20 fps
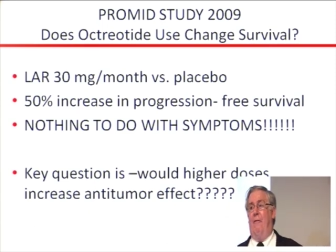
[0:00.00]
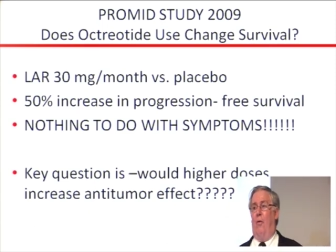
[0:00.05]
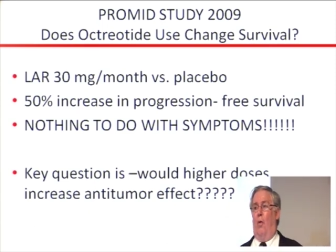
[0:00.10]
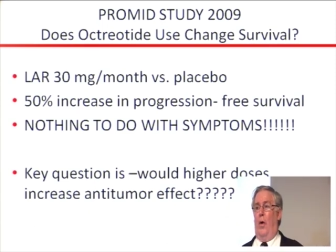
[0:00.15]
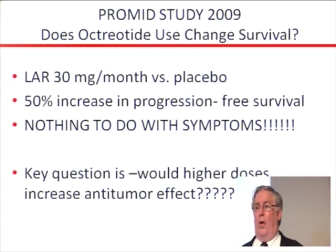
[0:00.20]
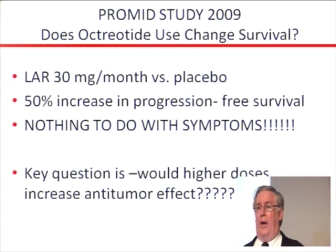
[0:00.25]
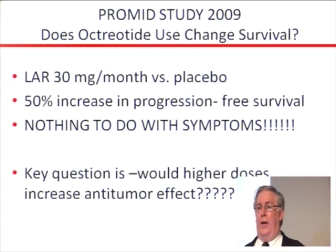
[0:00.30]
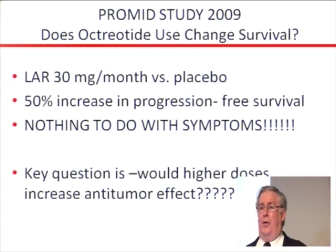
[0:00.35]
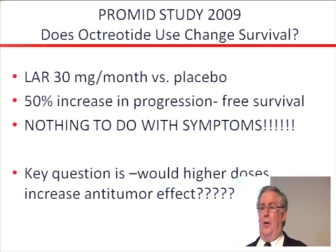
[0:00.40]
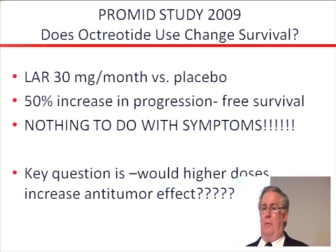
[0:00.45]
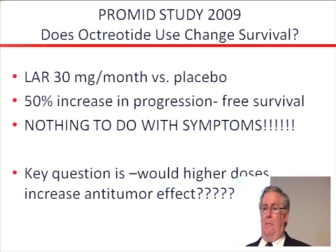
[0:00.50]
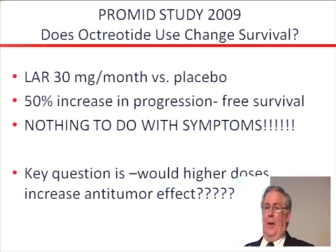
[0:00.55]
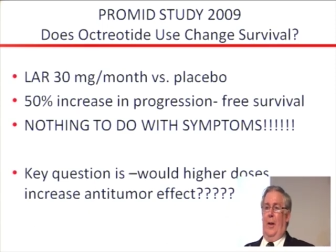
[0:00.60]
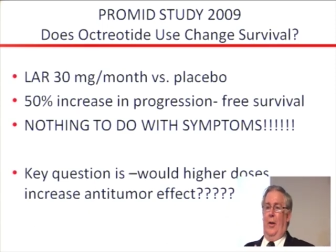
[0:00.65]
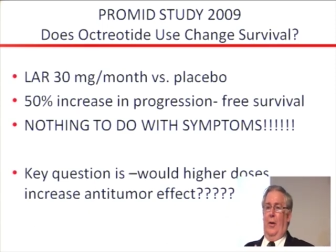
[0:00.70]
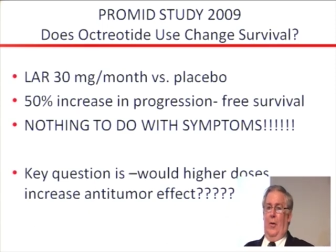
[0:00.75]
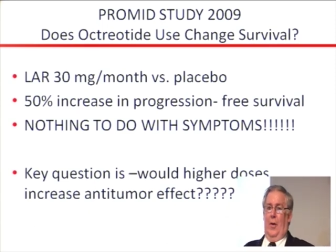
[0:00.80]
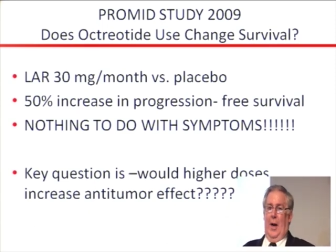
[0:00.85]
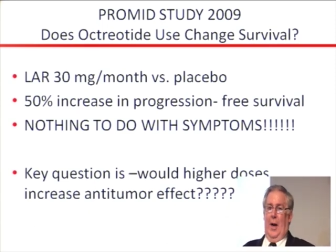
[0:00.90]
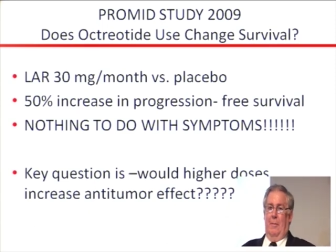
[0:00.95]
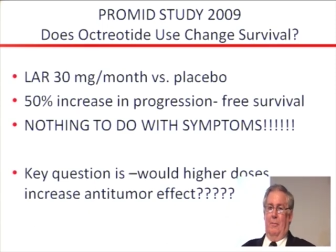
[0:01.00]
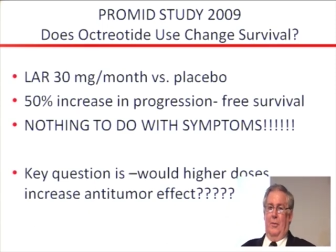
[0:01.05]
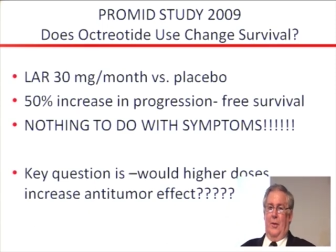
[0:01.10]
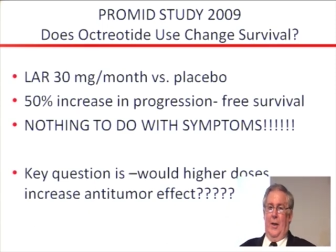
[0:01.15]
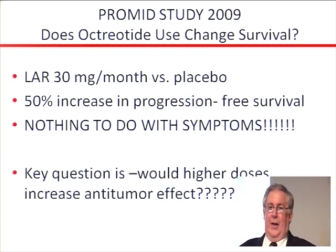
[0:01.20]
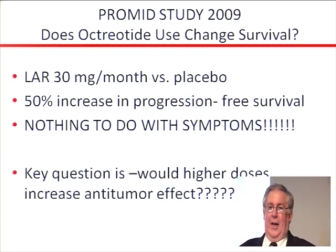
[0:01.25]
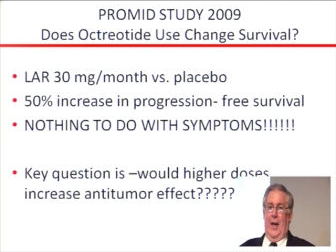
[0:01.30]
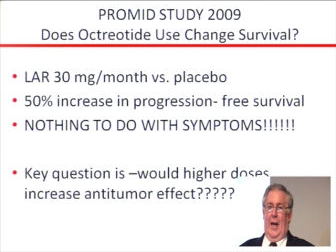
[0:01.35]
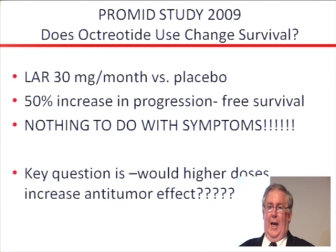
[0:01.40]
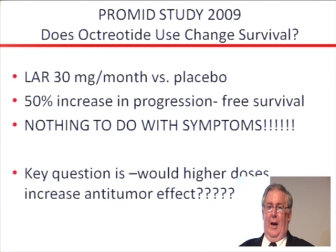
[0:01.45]
42
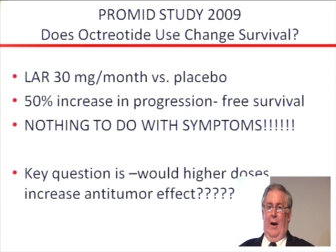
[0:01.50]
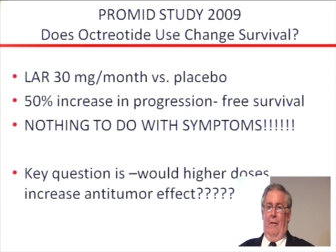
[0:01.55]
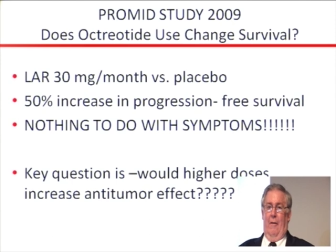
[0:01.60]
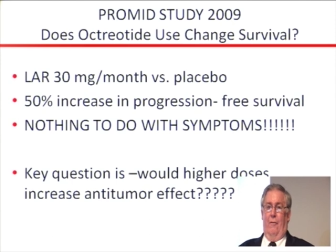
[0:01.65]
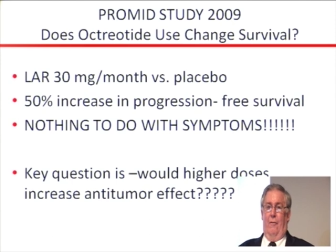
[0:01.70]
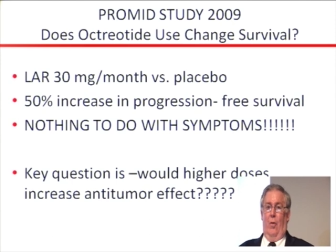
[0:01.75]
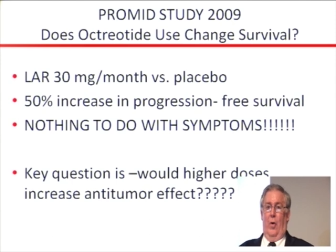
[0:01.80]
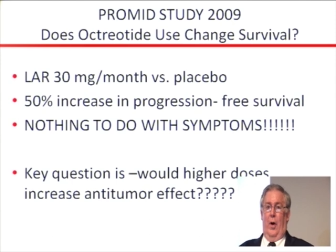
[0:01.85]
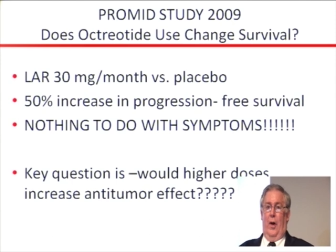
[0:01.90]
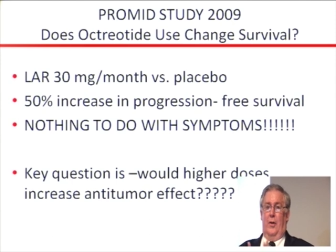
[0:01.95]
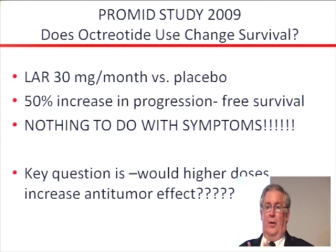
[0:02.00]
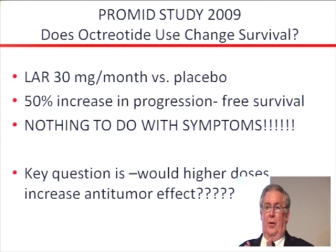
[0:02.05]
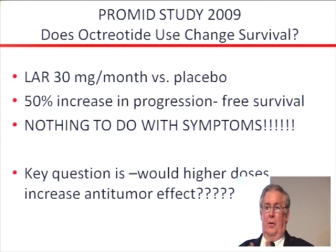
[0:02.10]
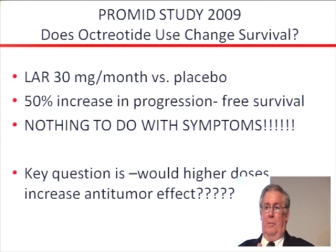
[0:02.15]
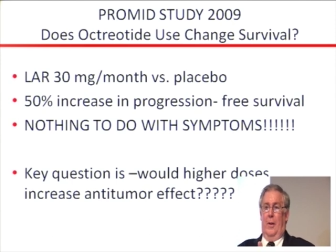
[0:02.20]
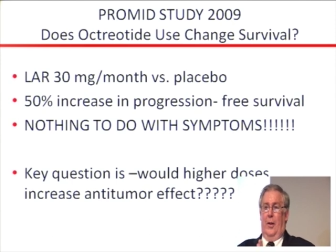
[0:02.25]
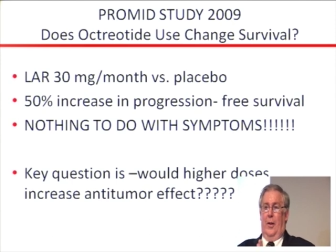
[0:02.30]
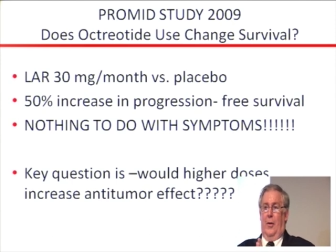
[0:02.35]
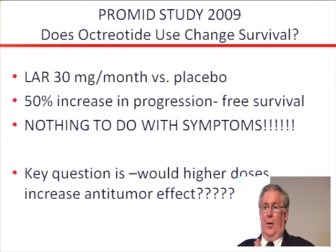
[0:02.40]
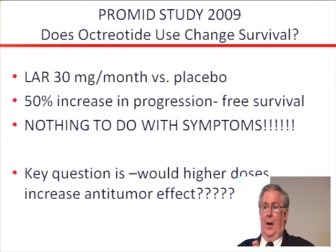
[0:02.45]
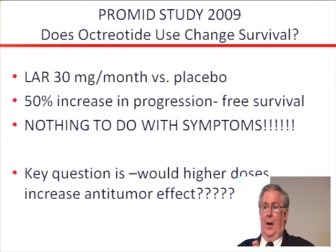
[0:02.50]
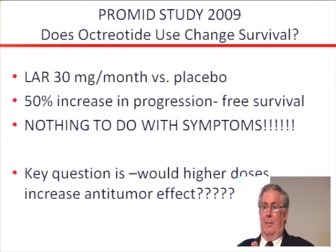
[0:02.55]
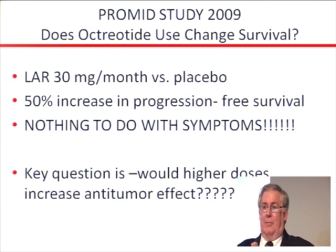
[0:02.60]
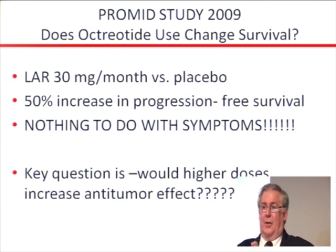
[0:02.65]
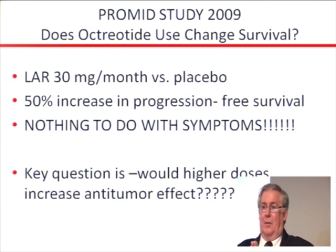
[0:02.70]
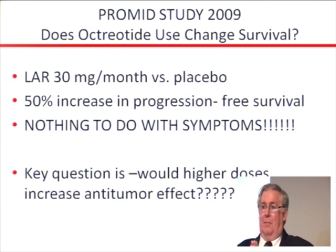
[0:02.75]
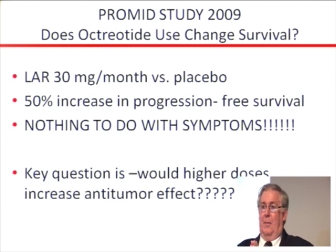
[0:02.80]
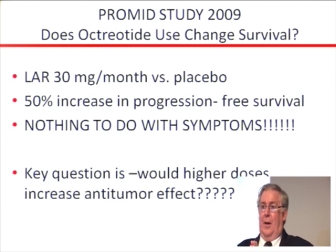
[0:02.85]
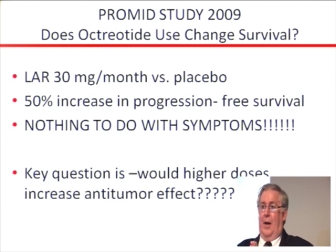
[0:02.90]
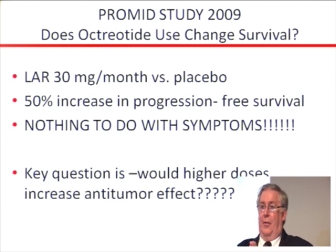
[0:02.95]
milligrams a day, or 42
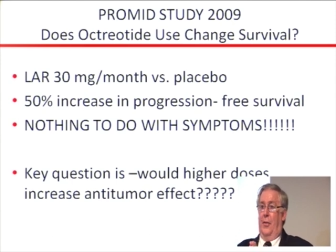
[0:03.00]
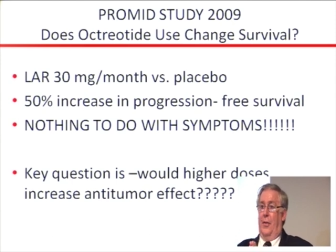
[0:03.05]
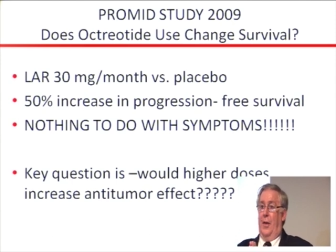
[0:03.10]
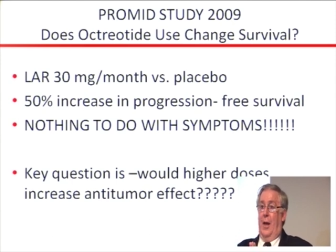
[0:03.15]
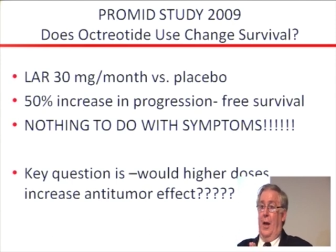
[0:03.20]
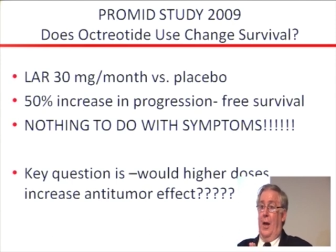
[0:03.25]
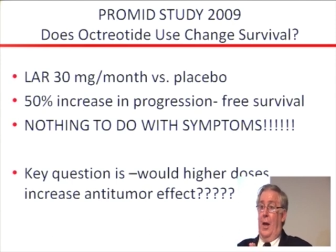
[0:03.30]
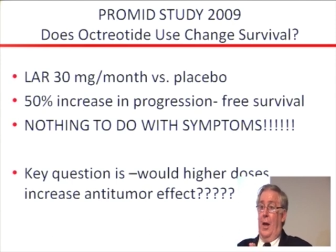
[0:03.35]
milligrams a month.